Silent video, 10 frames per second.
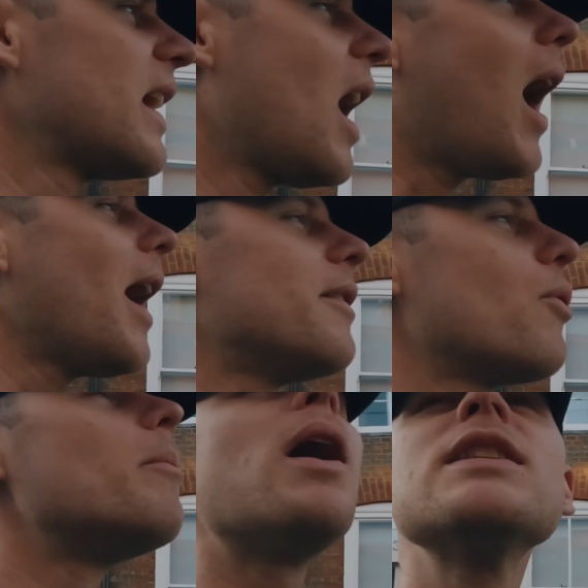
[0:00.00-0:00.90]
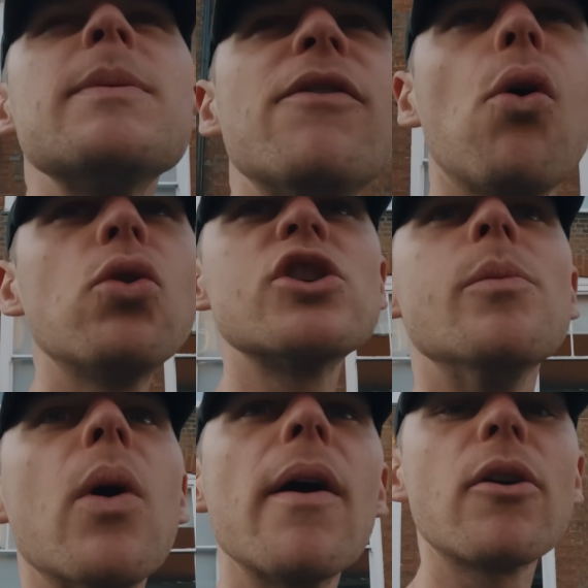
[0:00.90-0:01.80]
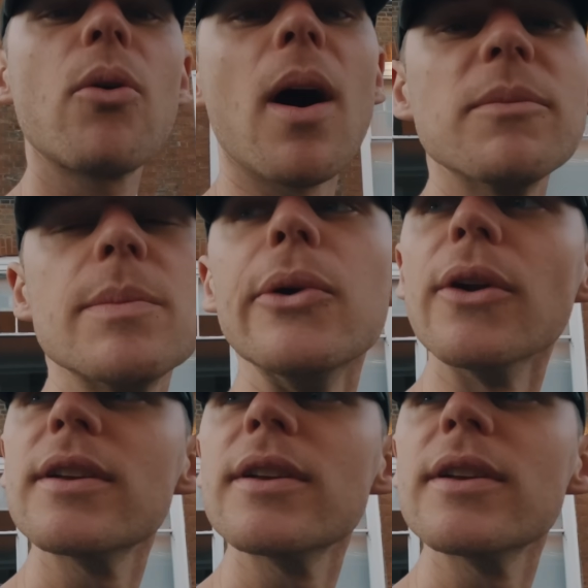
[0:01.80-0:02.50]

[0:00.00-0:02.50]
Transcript: it kind of reminds me of Horsham, where I grew up, to be